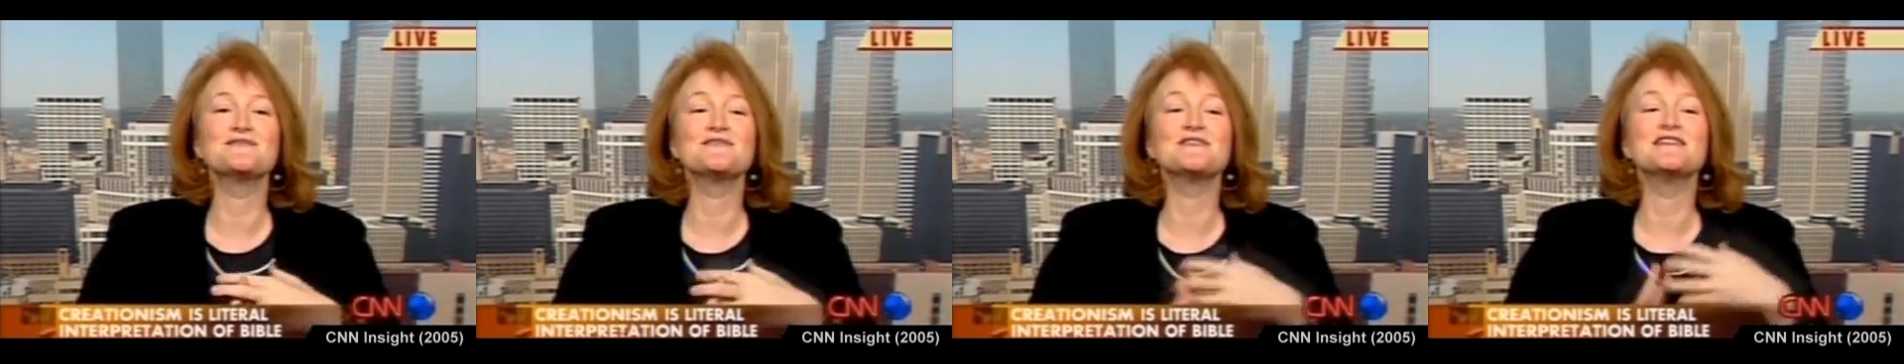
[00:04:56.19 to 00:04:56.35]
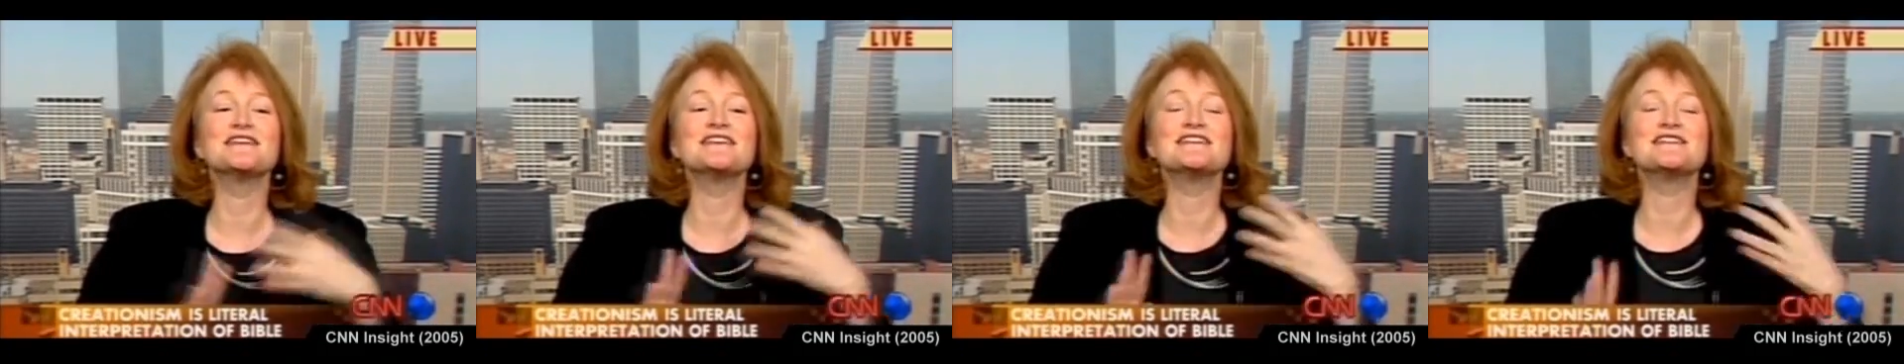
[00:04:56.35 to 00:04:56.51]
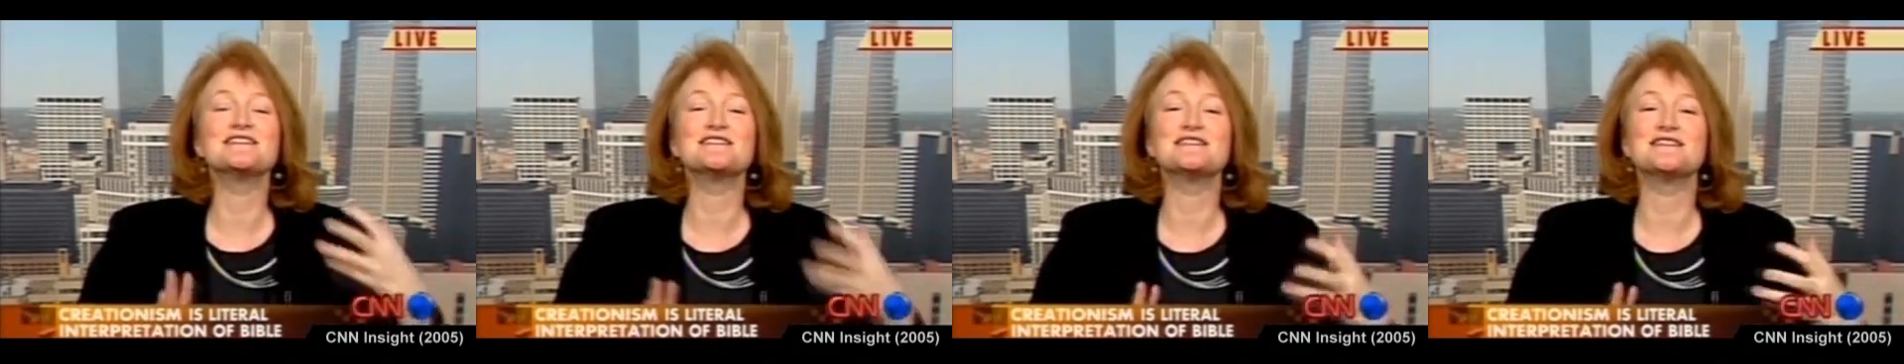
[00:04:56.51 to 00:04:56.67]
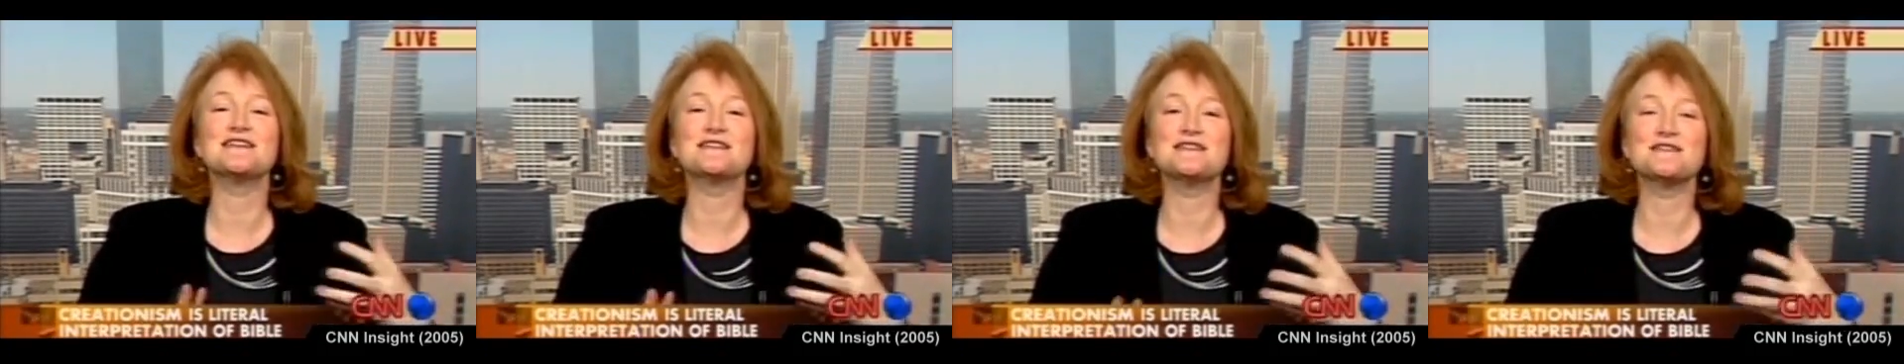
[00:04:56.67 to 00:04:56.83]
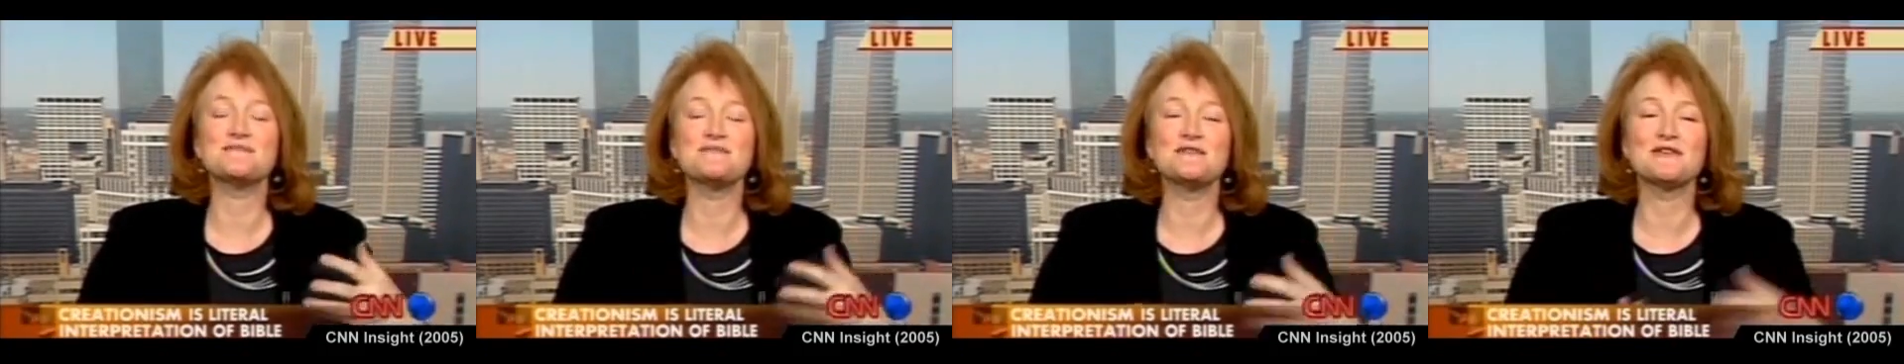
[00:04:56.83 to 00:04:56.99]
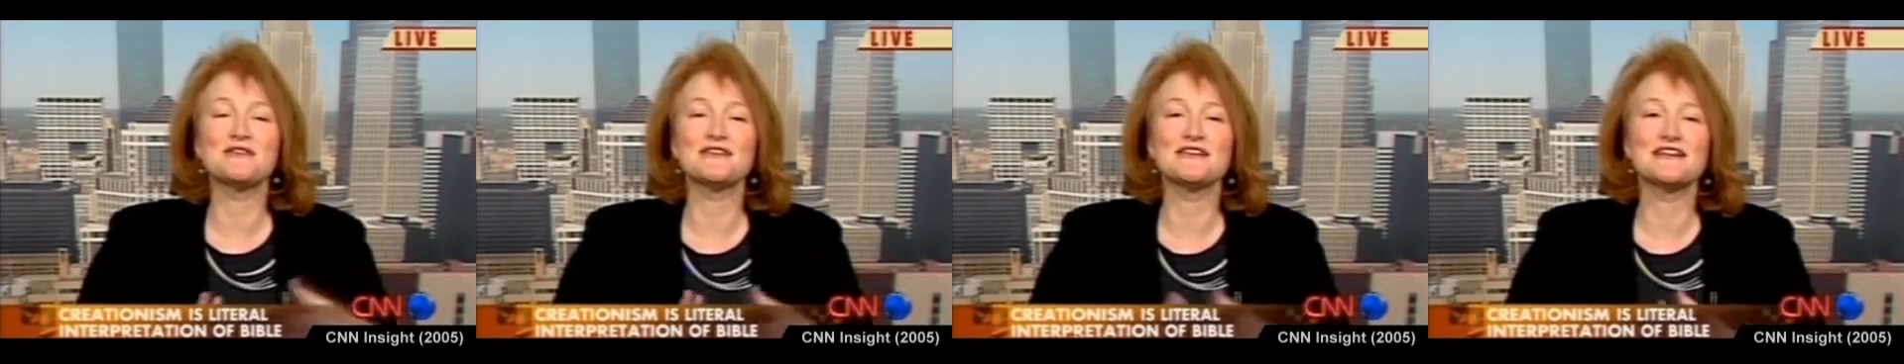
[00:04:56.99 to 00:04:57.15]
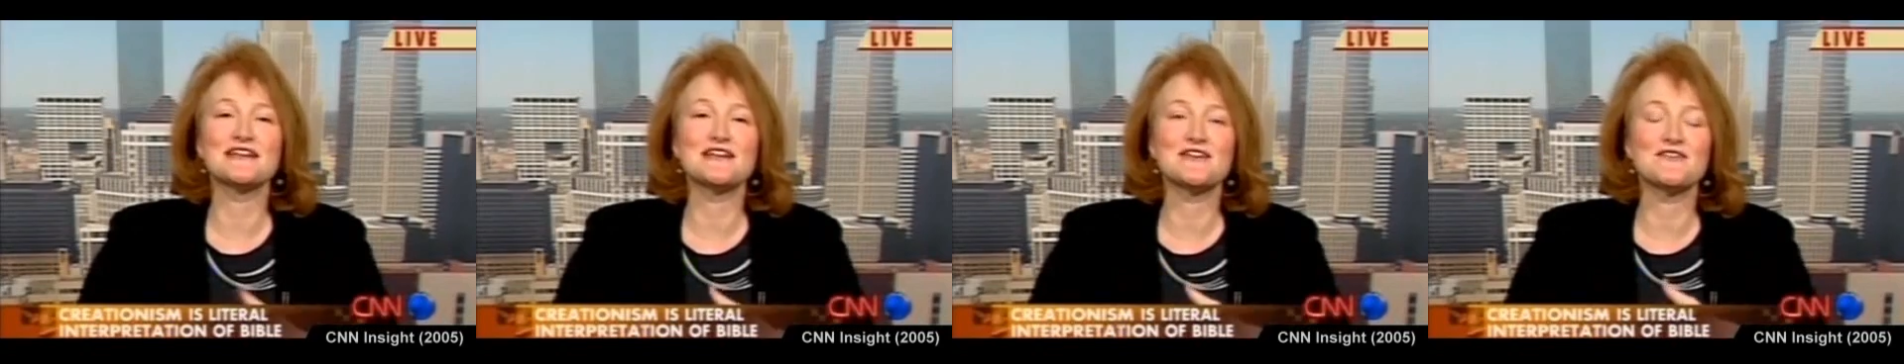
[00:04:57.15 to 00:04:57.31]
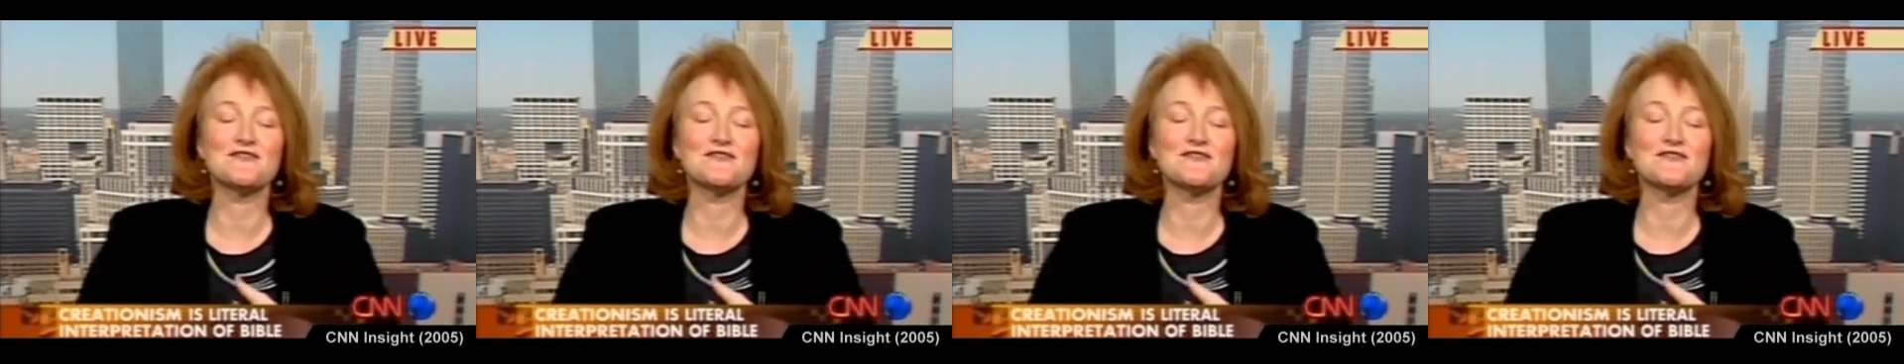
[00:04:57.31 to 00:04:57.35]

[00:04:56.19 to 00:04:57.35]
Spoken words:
religious sensibility